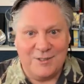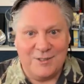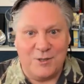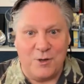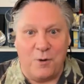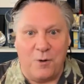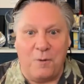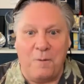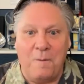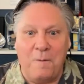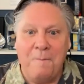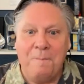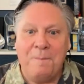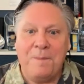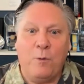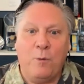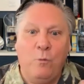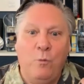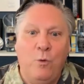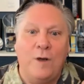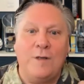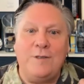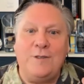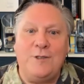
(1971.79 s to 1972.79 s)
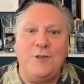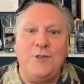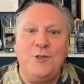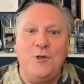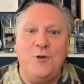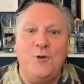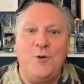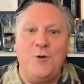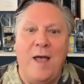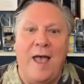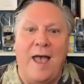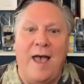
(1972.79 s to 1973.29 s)
So what do
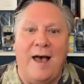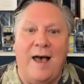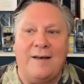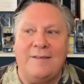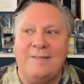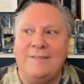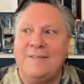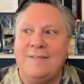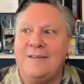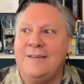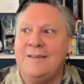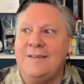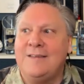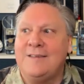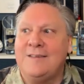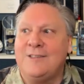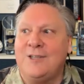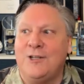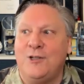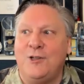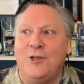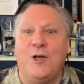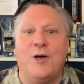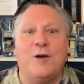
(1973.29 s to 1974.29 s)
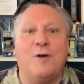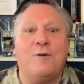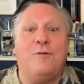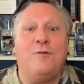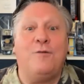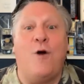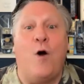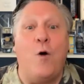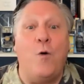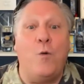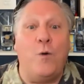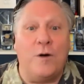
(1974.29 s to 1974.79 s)
you have to look
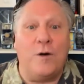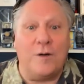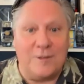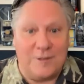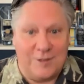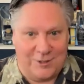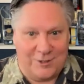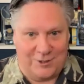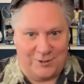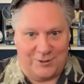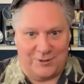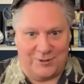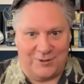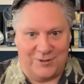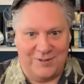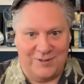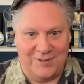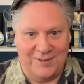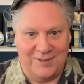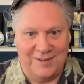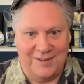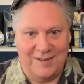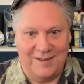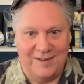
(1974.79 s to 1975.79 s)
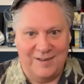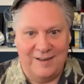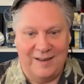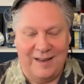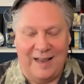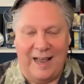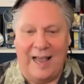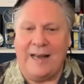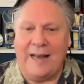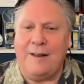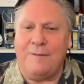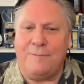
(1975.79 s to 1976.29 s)
forward to?
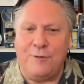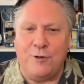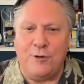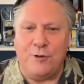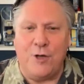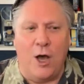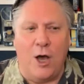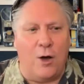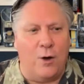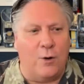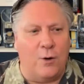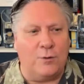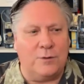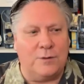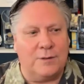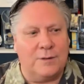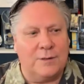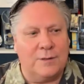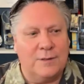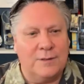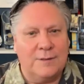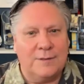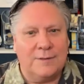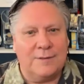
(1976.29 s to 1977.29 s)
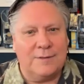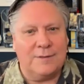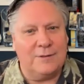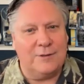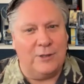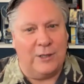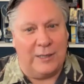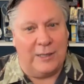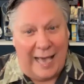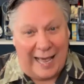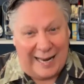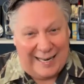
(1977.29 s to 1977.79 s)
And if you don't,
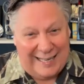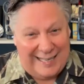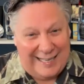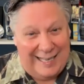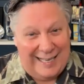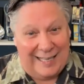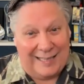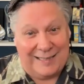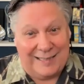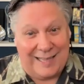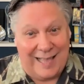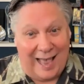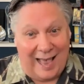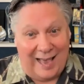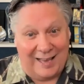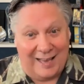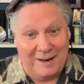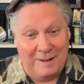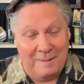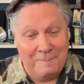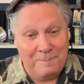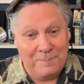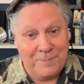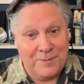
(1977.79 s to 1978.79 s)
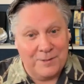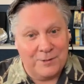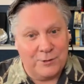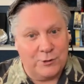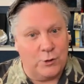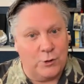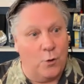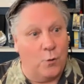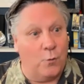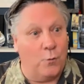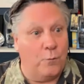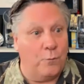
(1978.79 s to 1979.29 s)
you got to get that.
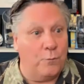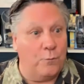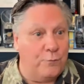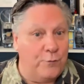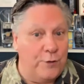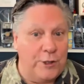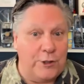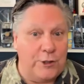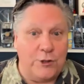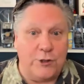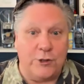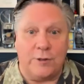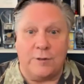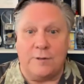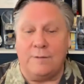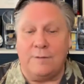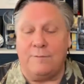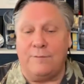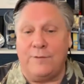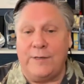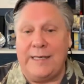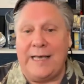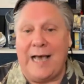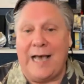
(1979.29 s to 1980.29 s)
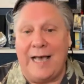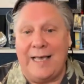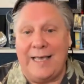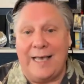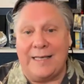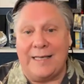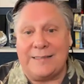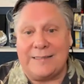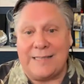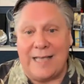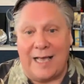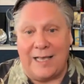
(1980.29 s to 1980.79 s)
So vision,
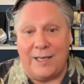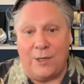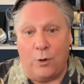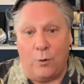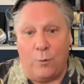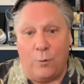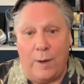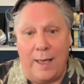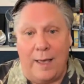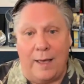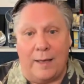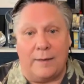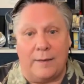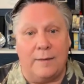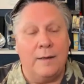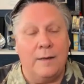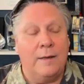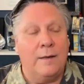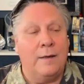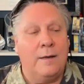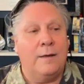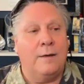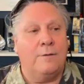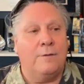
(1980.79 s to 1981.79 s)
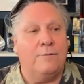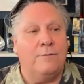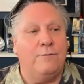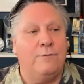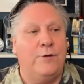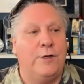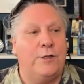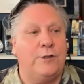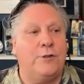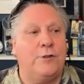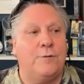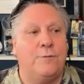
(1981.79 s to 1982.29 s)
VISION,
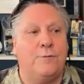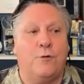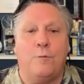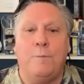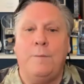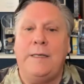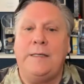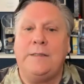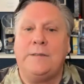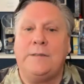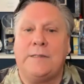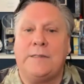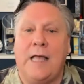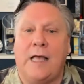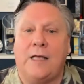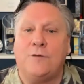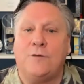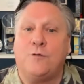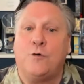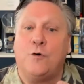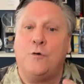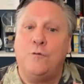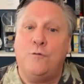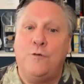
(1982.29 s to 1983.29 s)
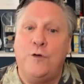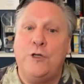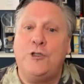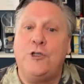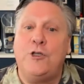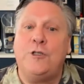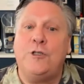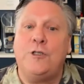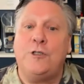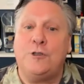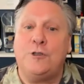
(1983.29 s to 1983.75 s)
vision for me stands for vision